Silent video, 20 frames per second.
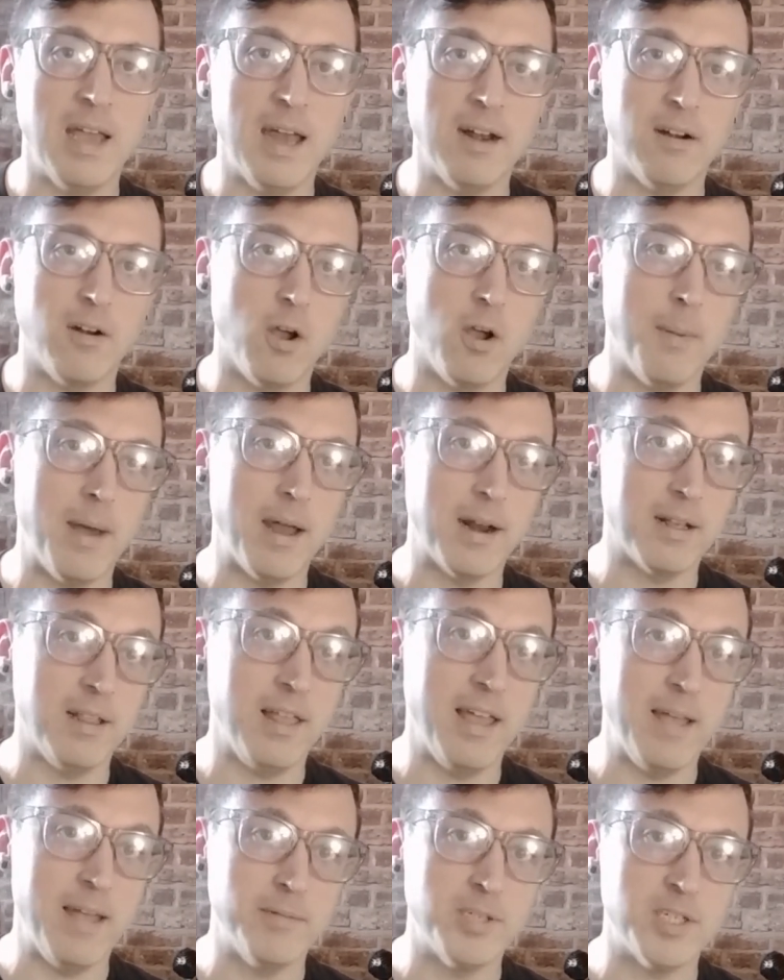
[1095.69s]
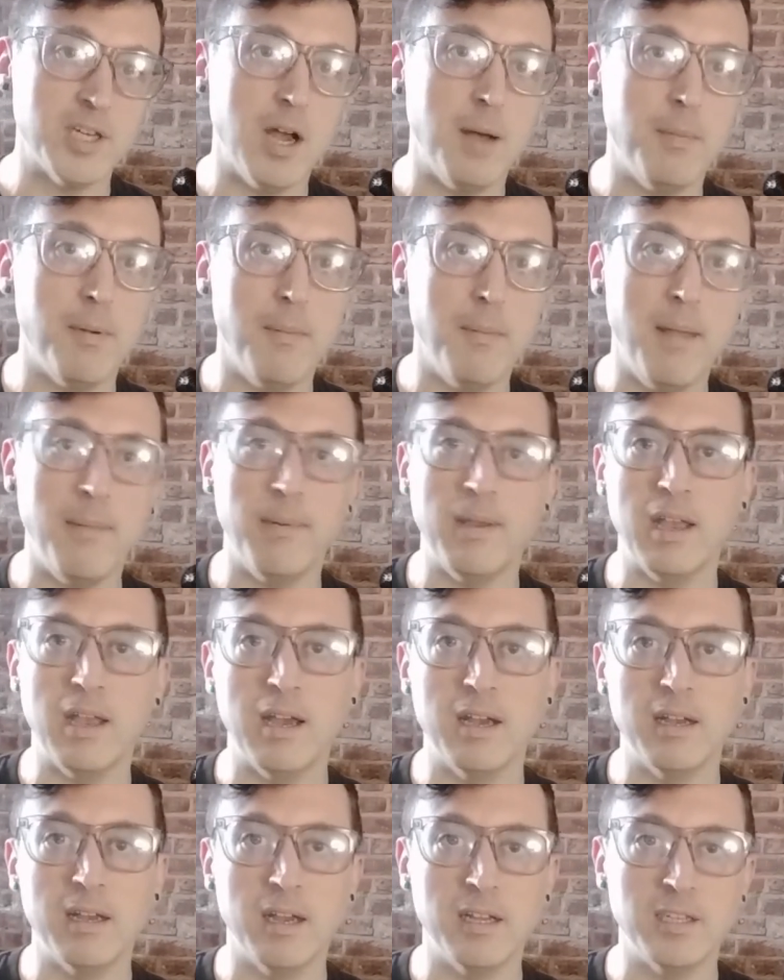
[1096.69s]
I don't know about a clamshell, but maybe
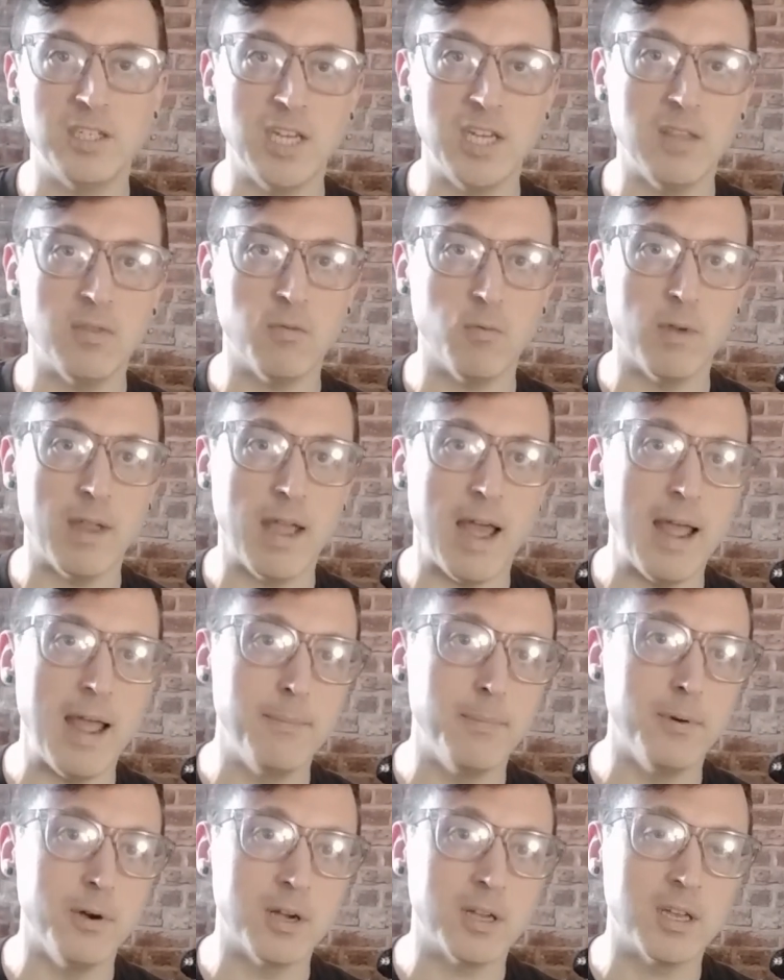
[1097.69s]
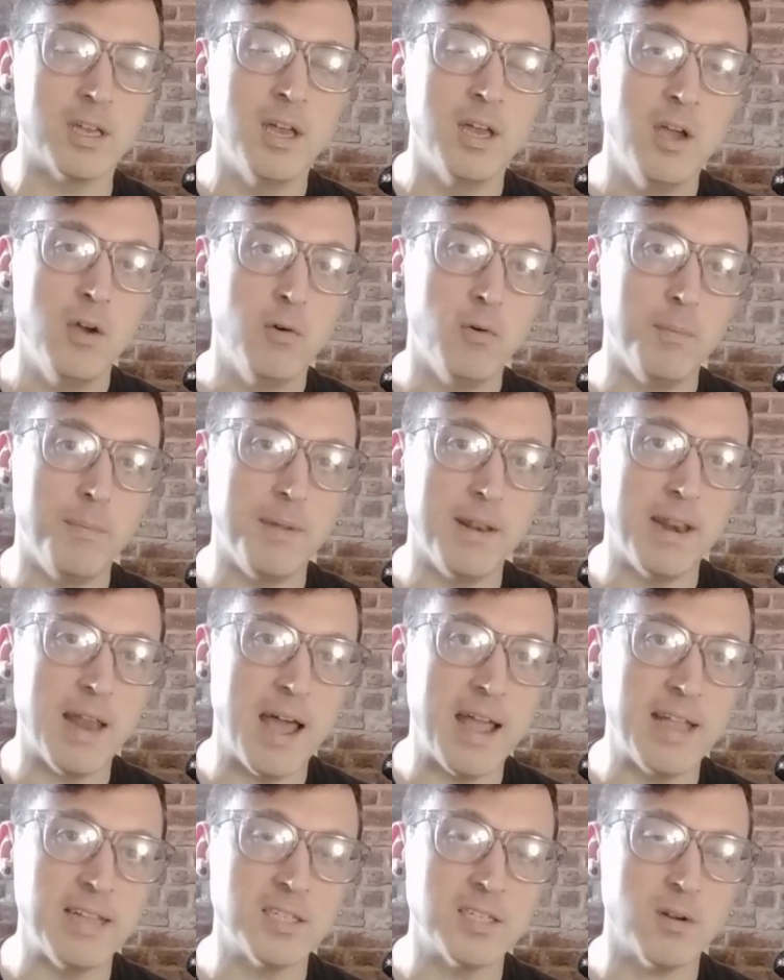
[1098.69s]
a G3 iBook would be
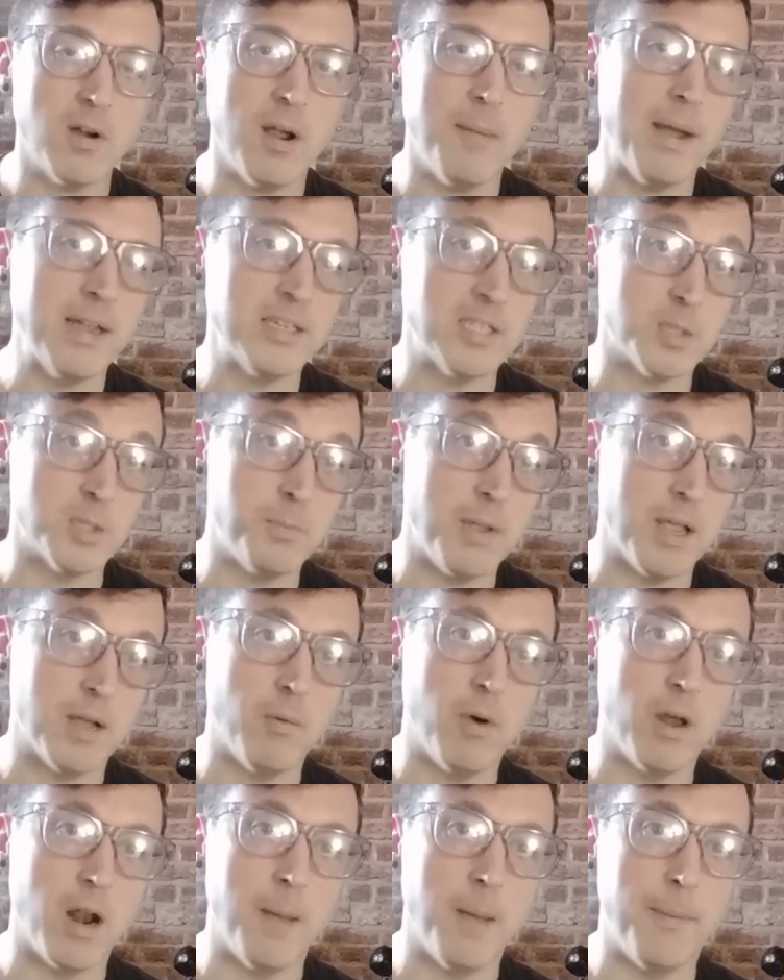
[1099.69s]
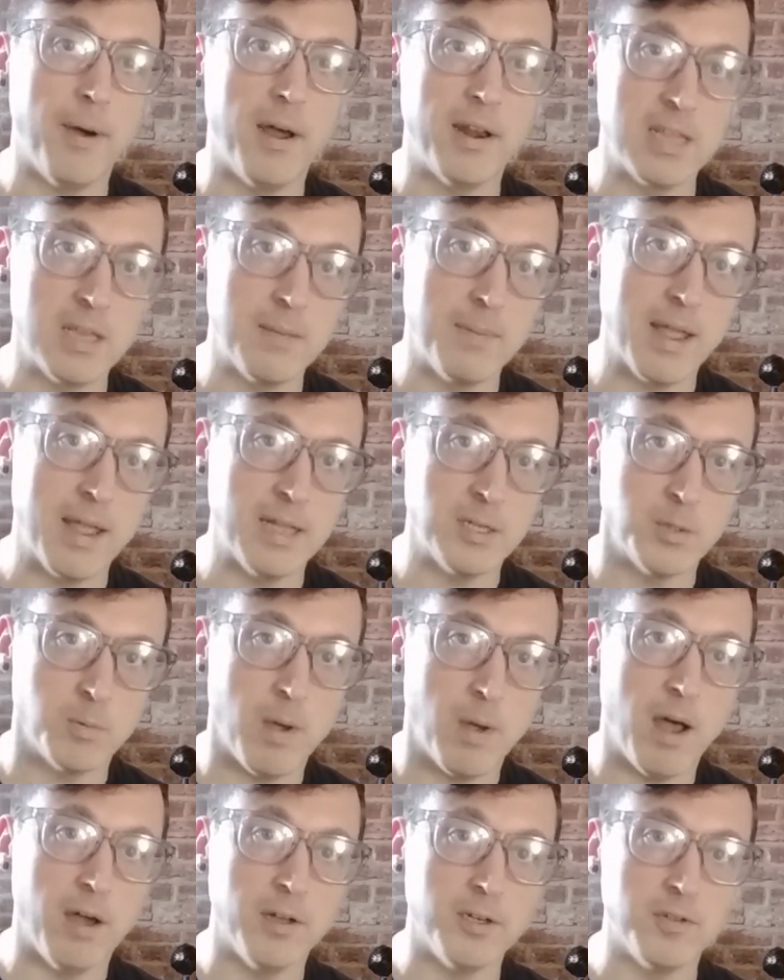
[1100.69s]
nice. Or I might just pick one up on eBay as
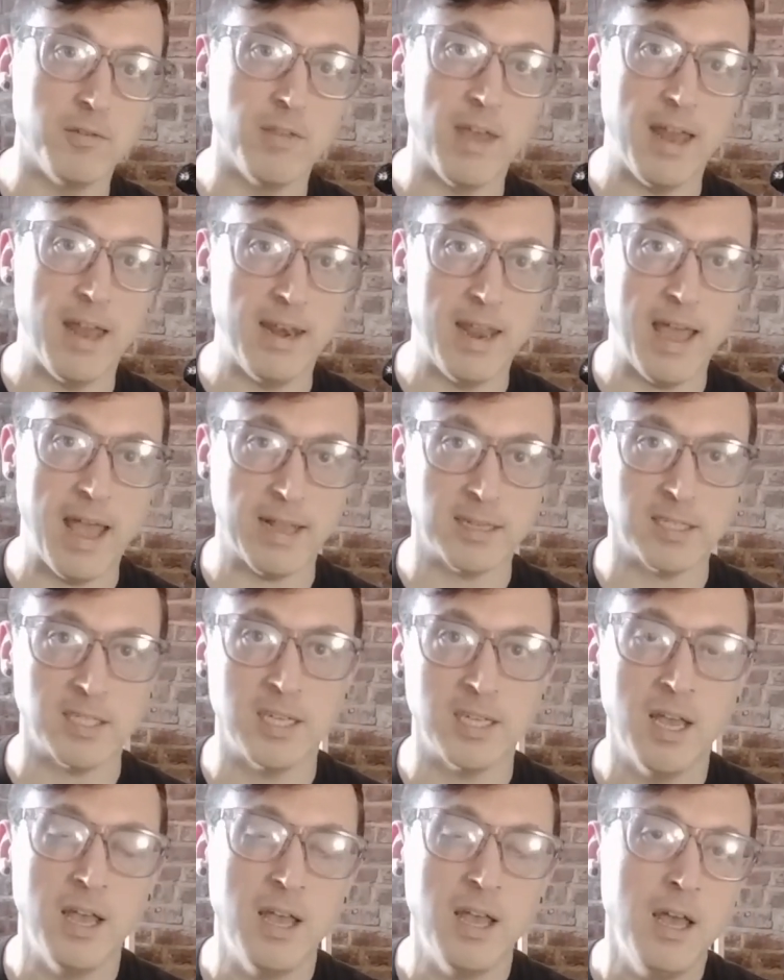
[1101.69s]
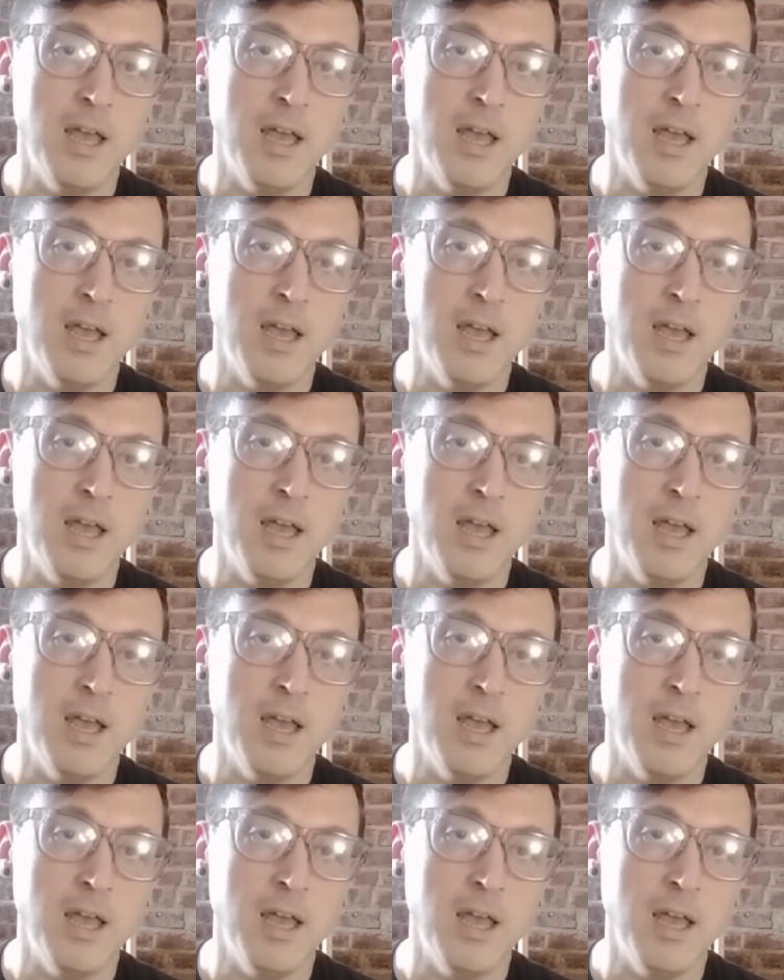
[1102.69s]
well and do that next.